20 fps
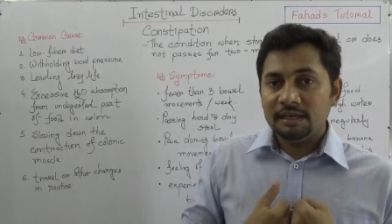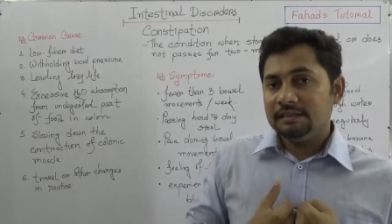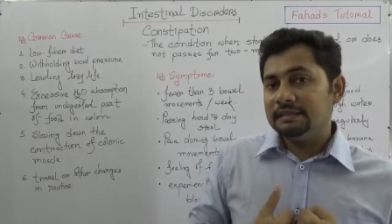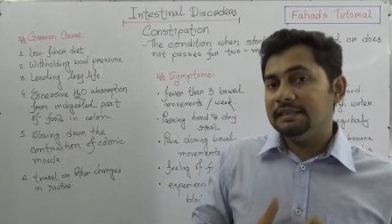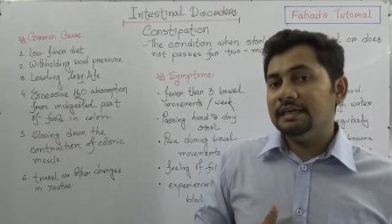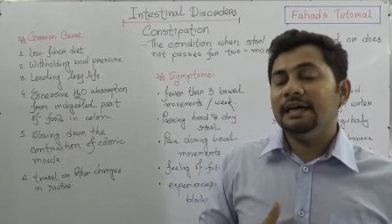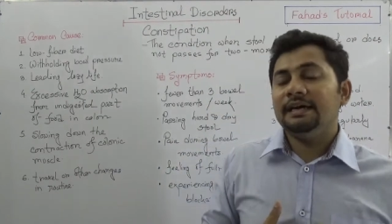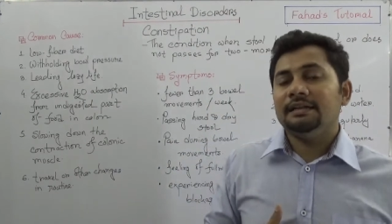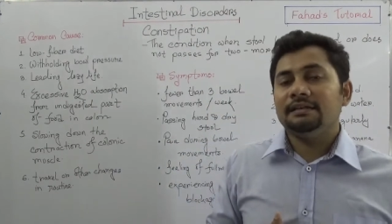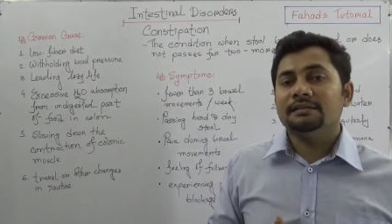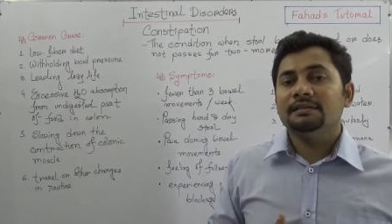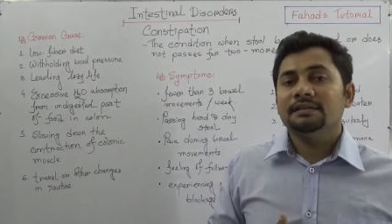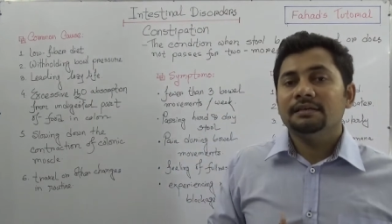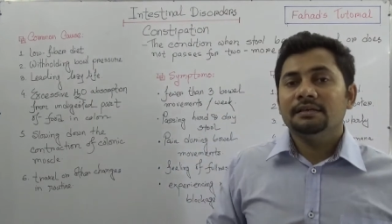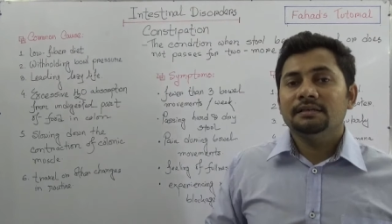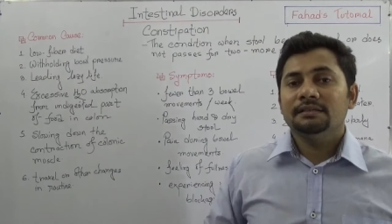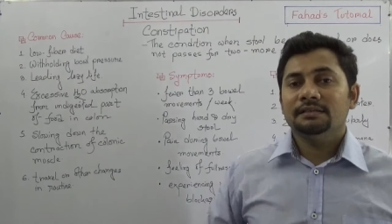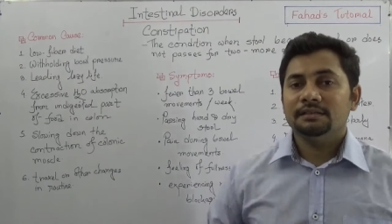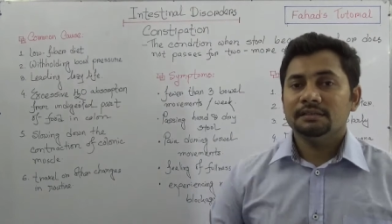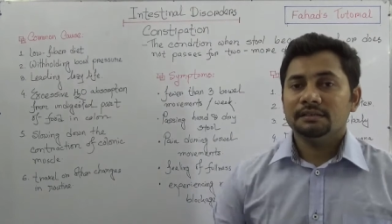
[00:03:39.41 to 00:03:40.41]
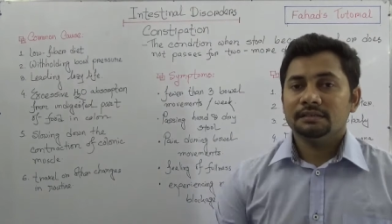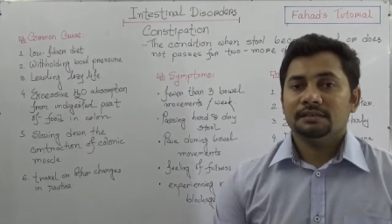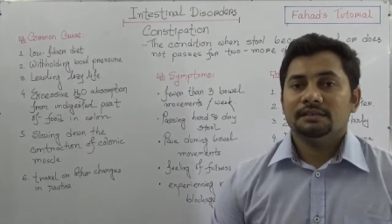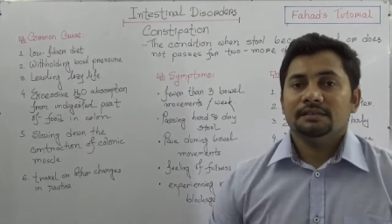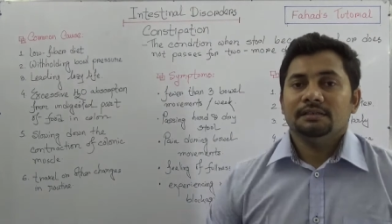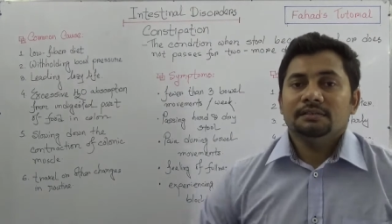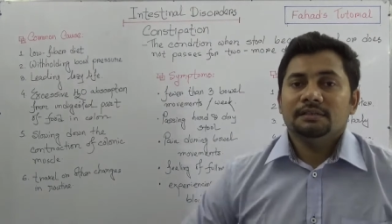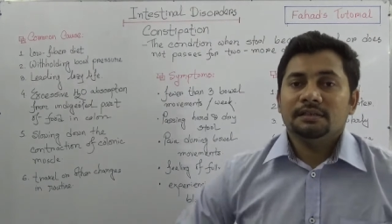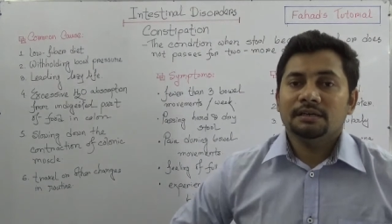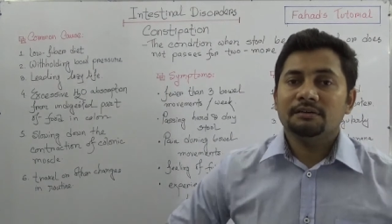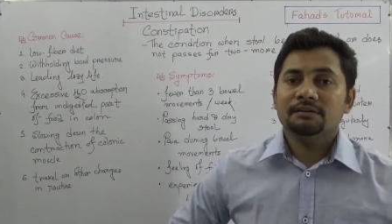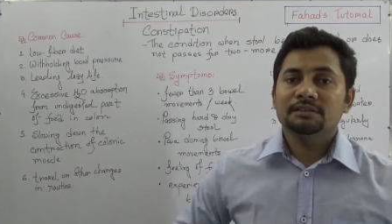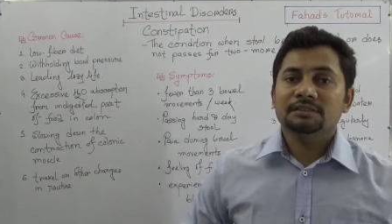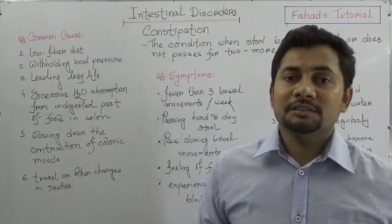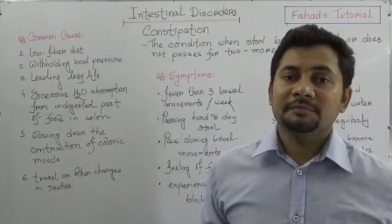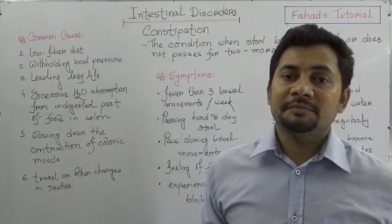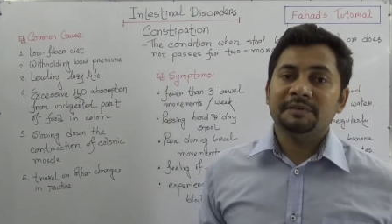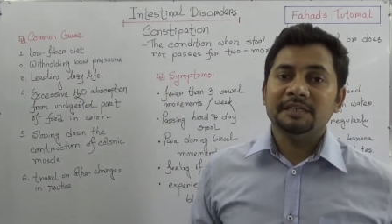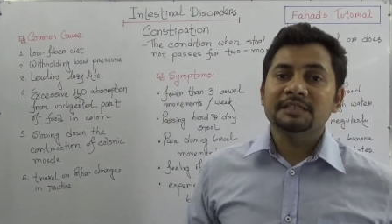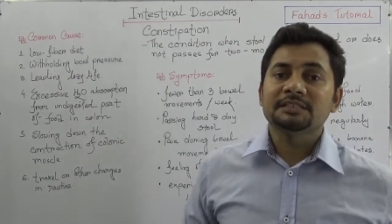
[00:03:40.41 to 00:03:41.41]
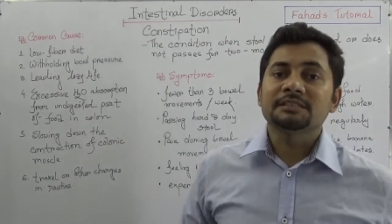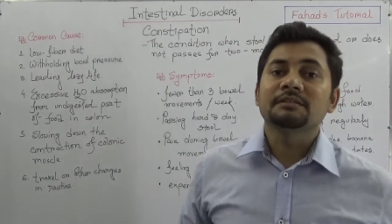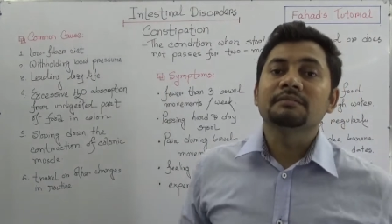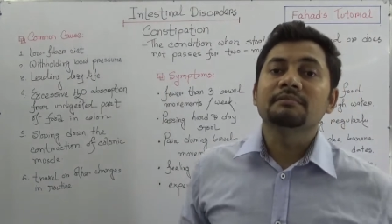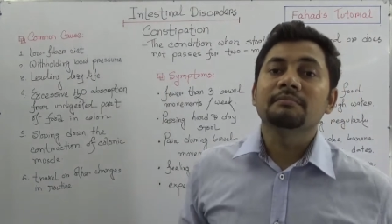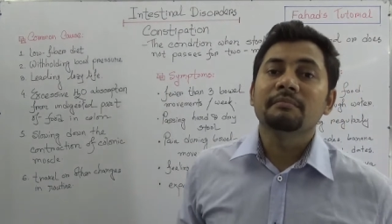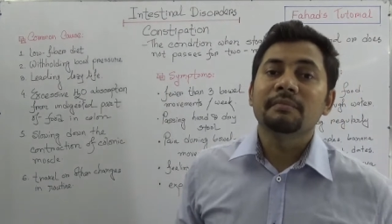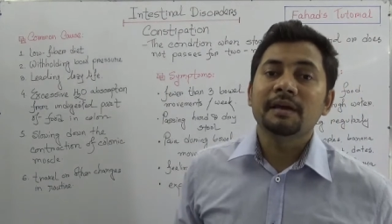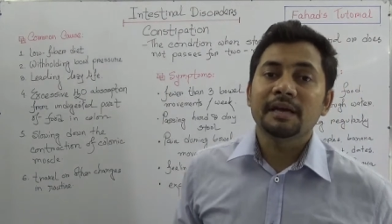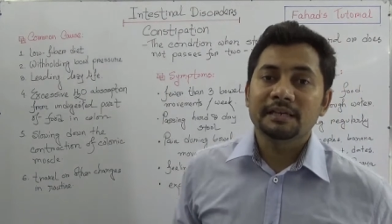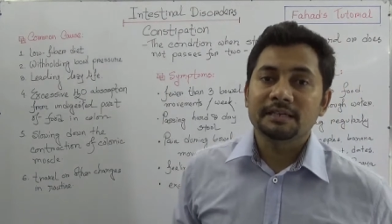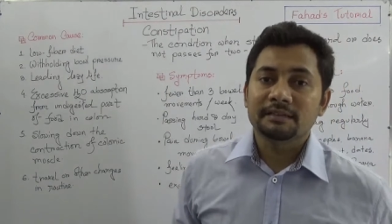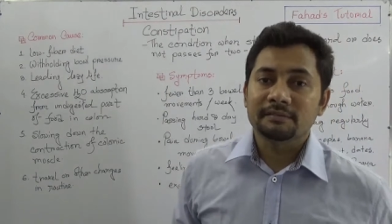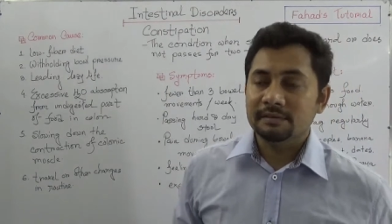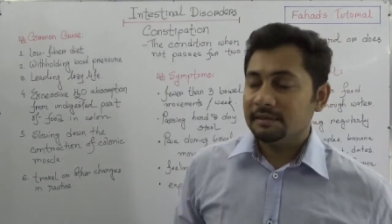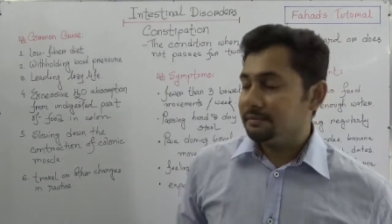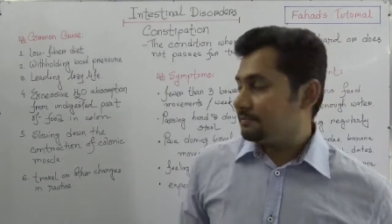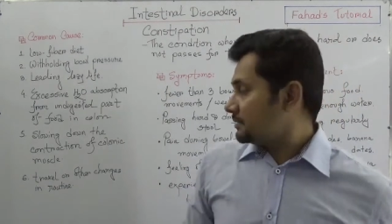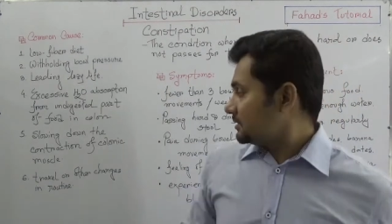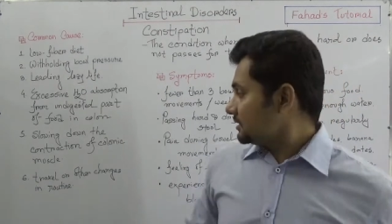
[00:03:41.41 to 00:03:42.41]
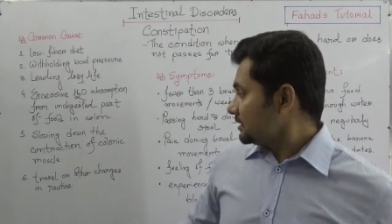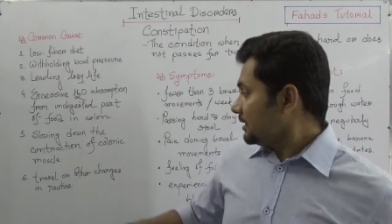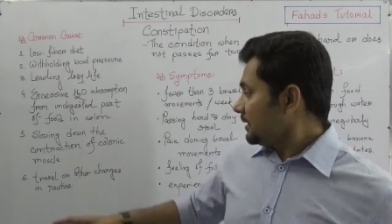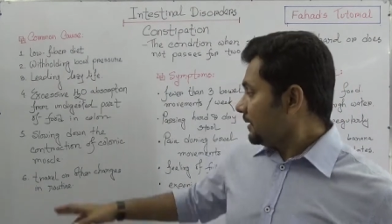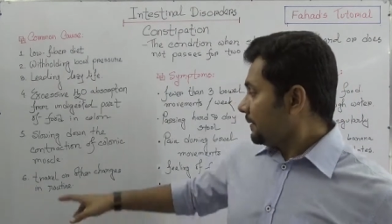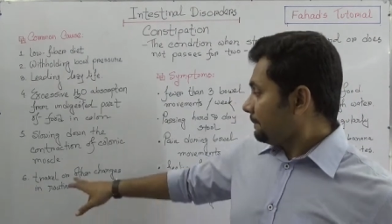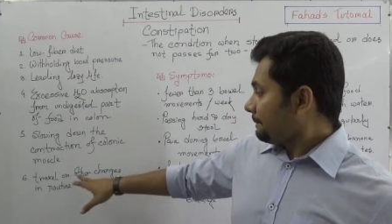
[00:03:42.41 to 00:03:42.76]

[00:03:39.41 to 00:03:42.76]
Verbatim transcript: then the the constipation may develops